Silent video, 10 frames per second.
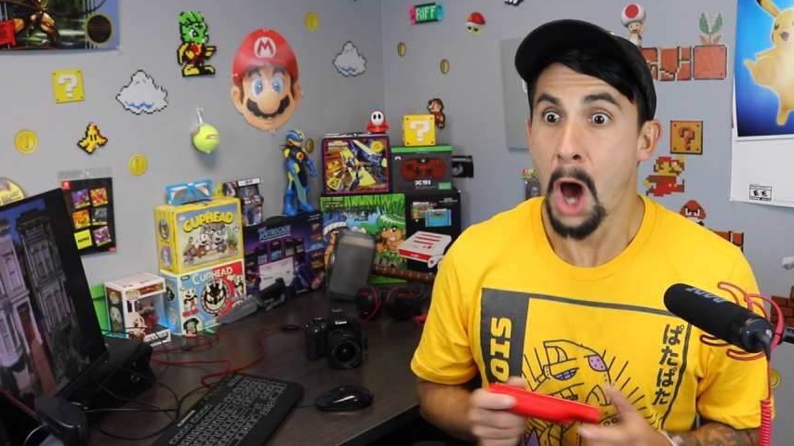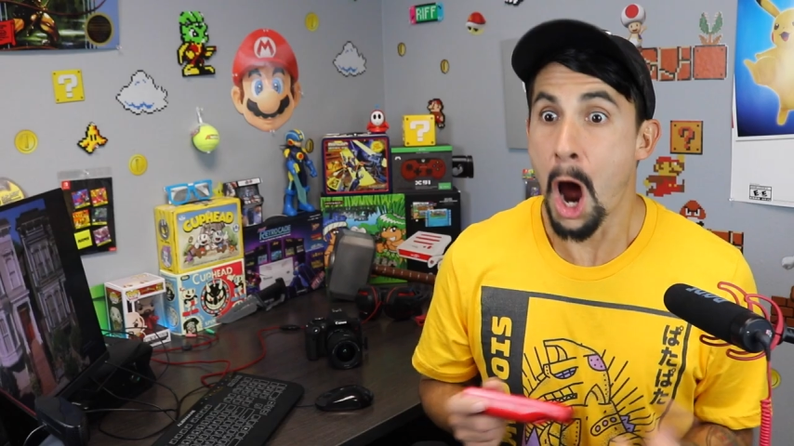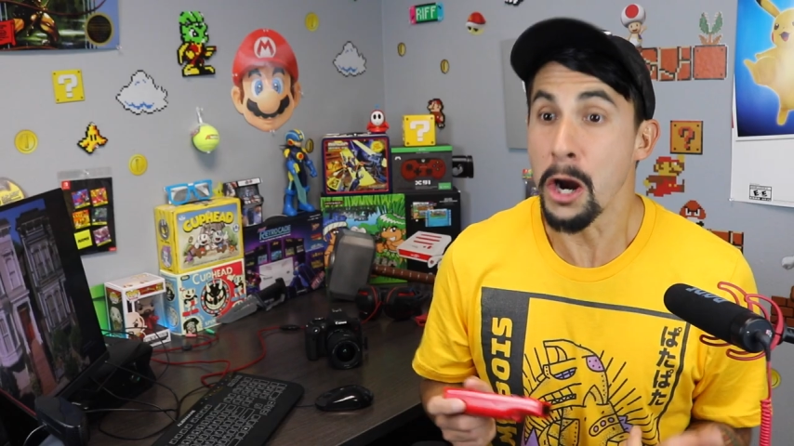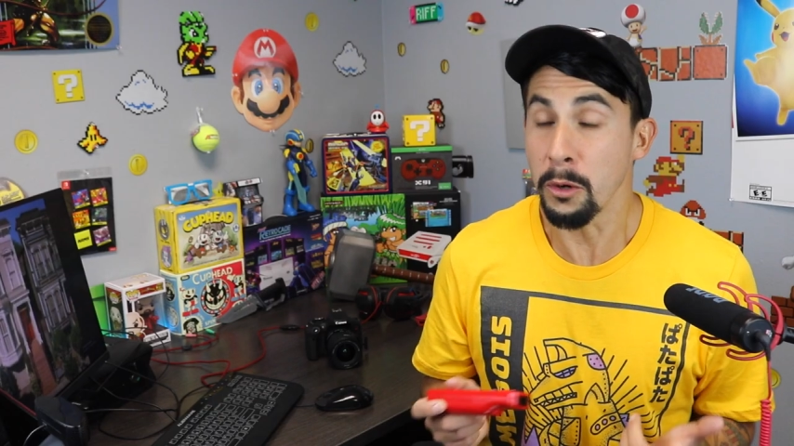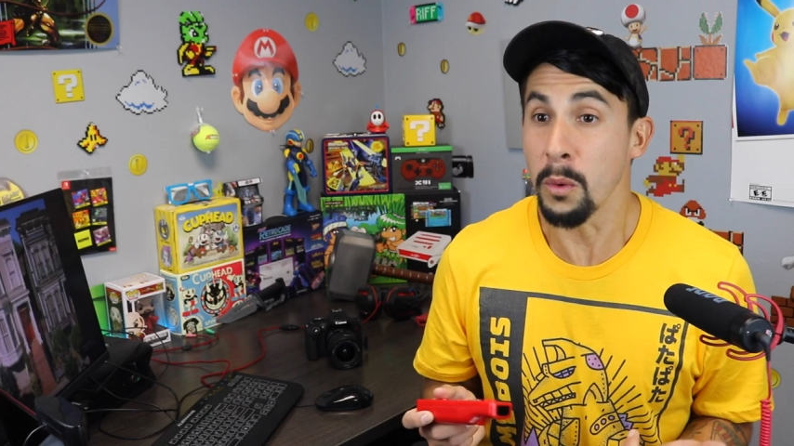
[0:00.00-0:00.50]

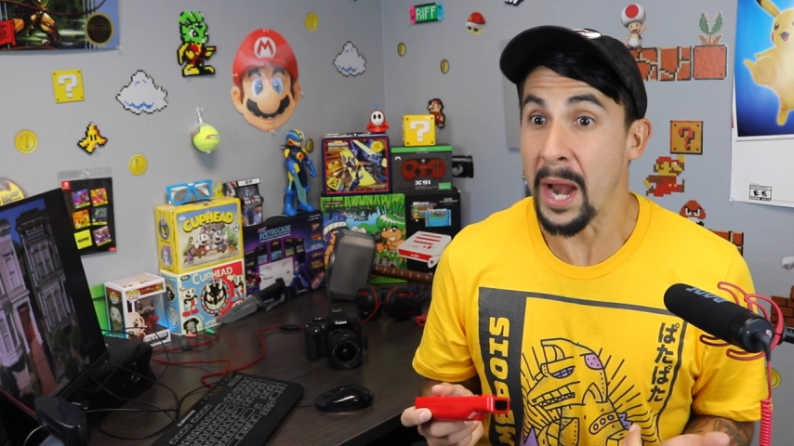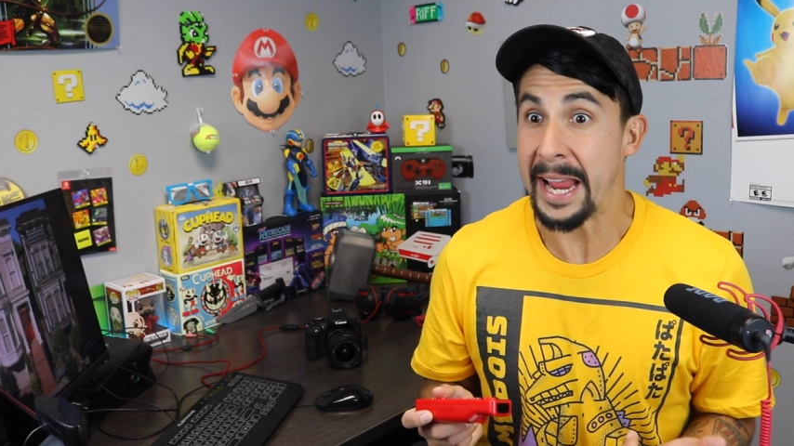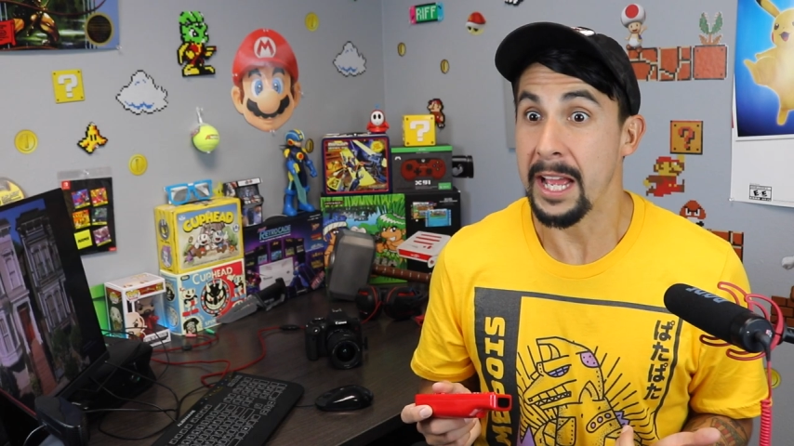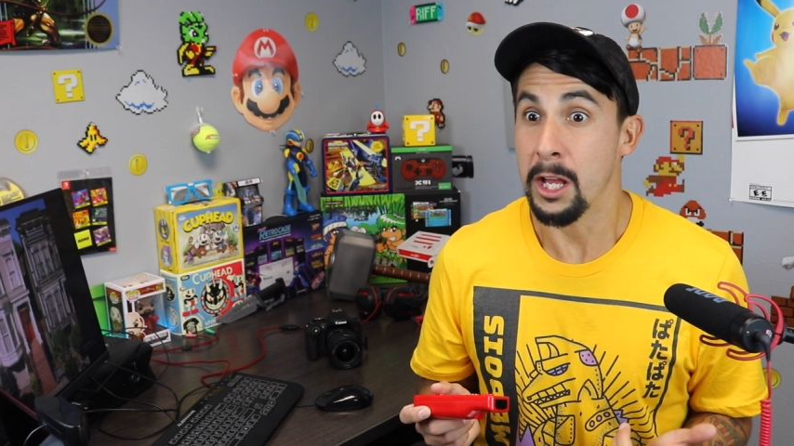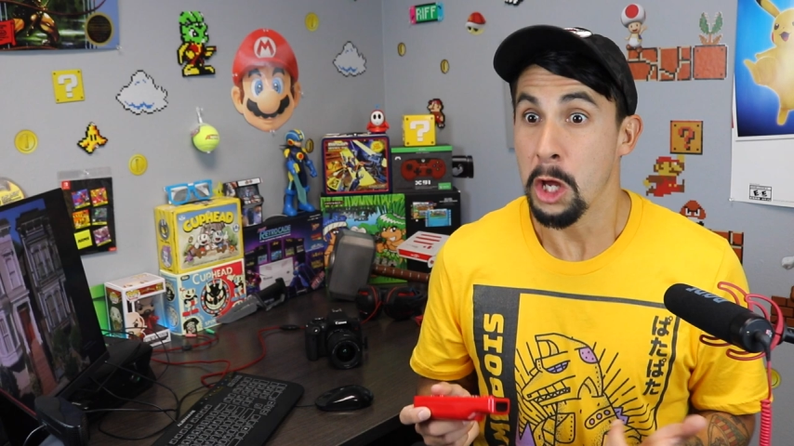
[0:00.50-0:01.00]
Heart
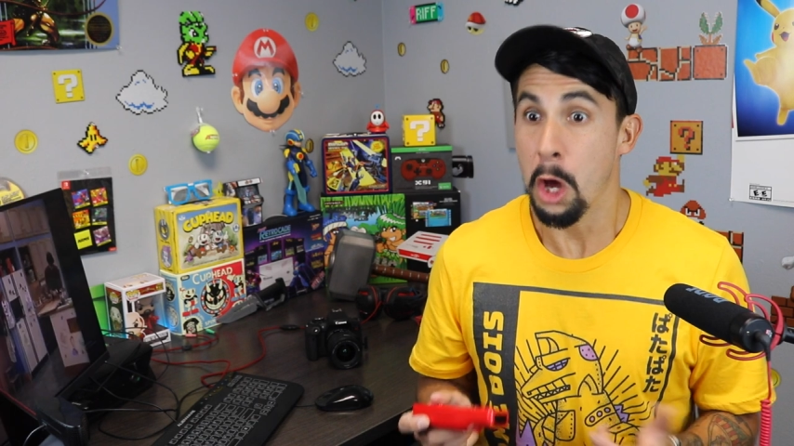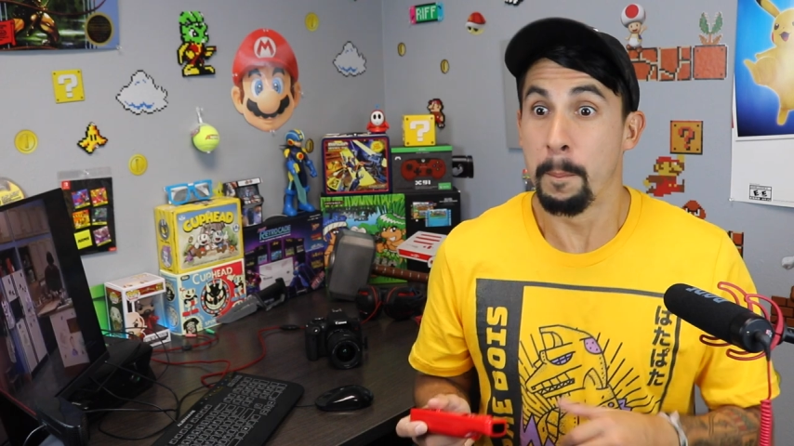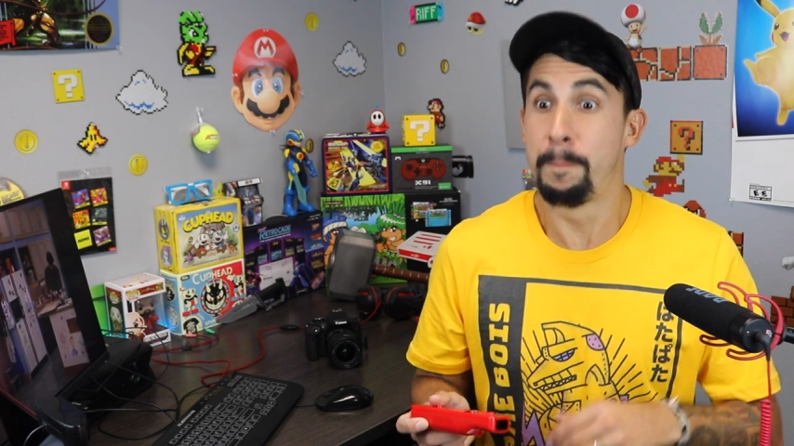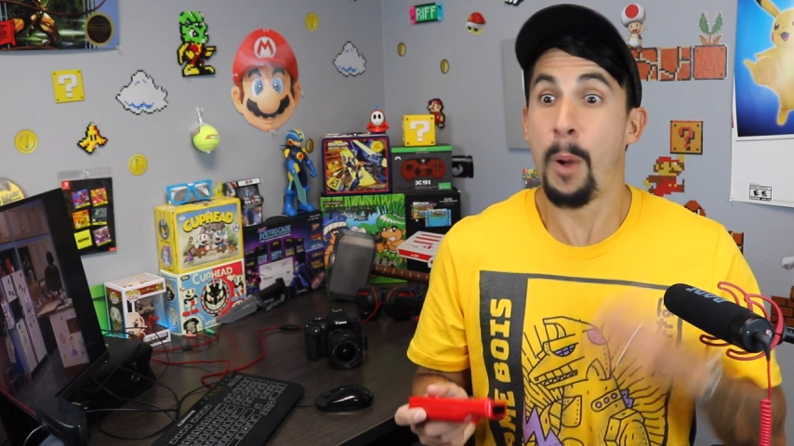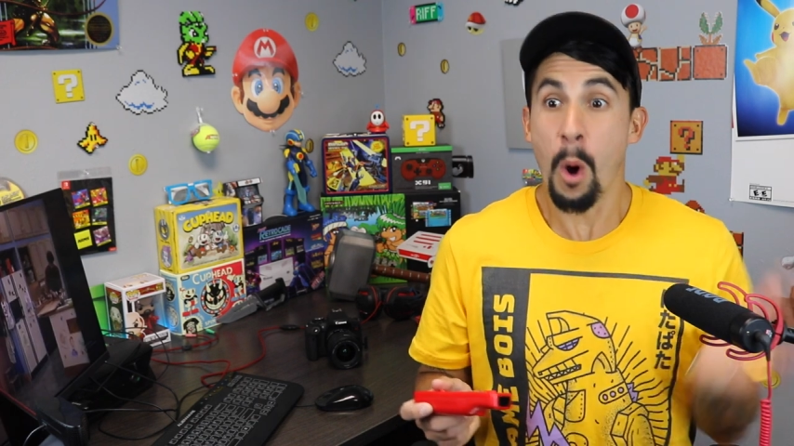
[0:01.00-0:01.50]
rate,
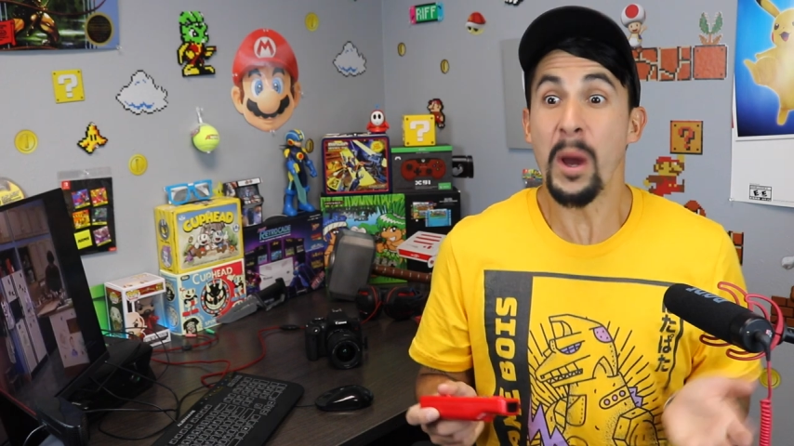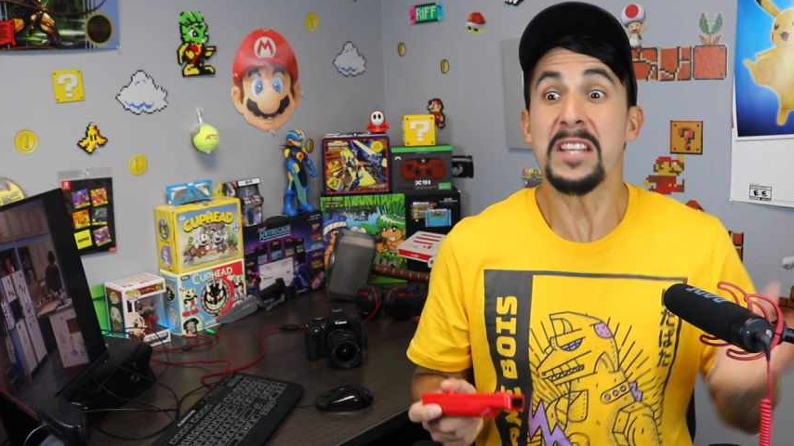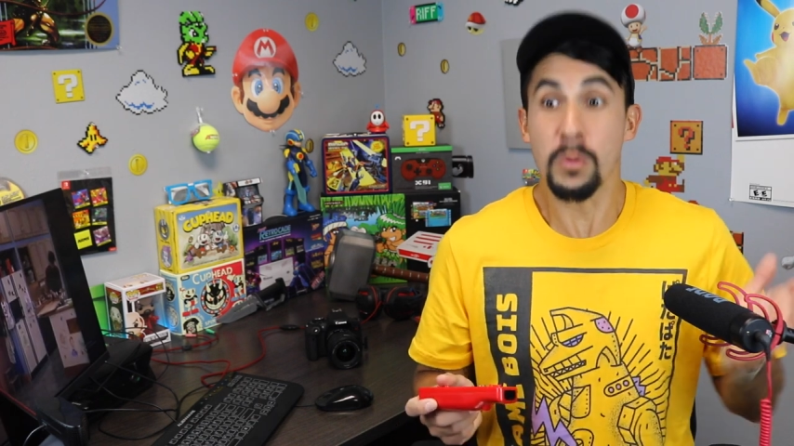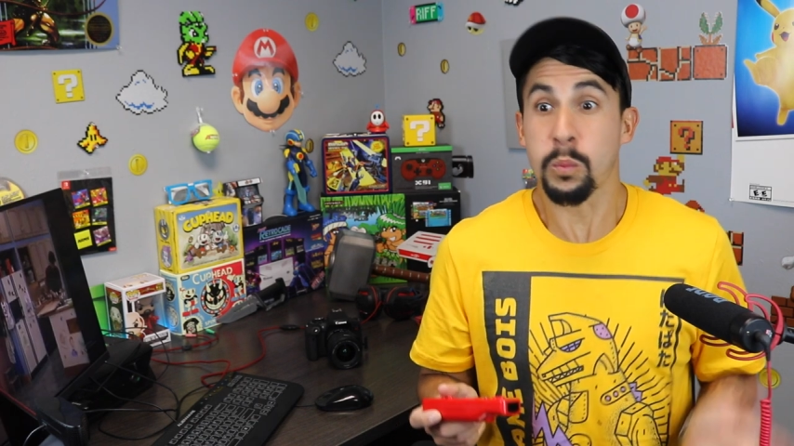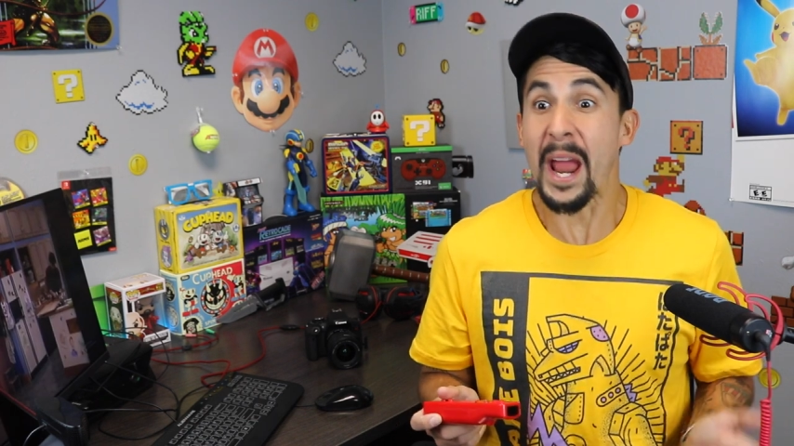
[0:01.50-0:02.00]

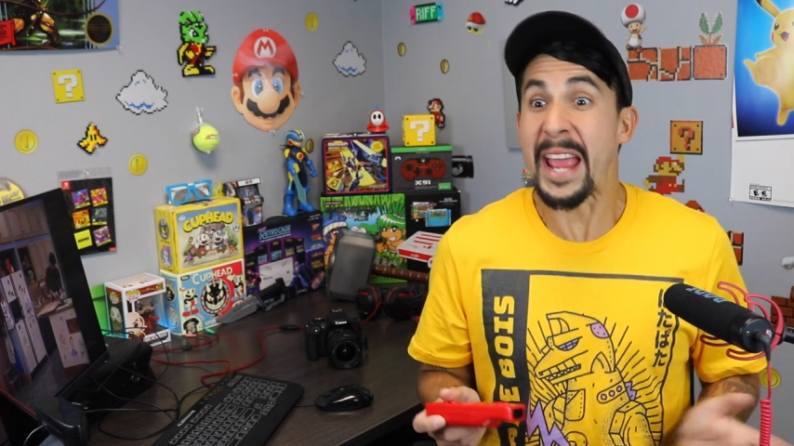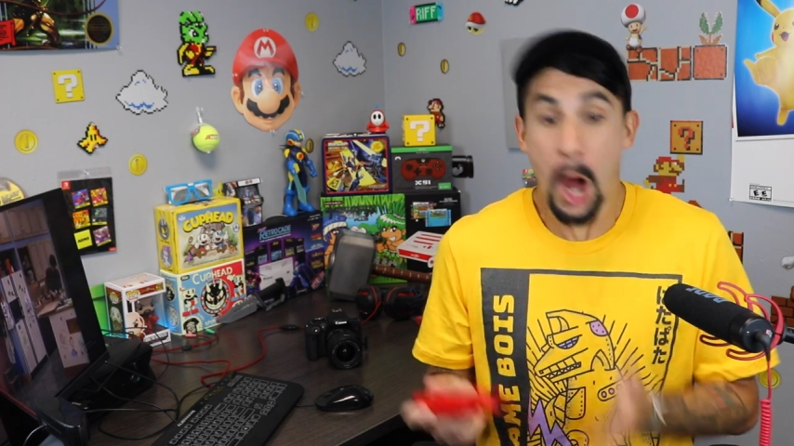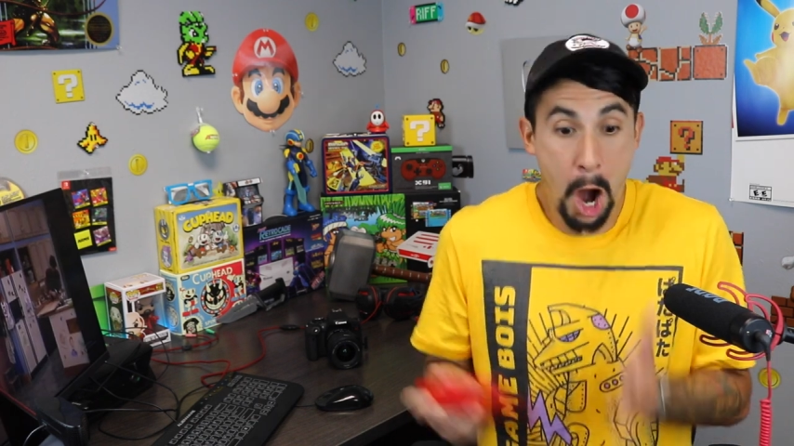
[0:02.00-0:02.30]
boys rate,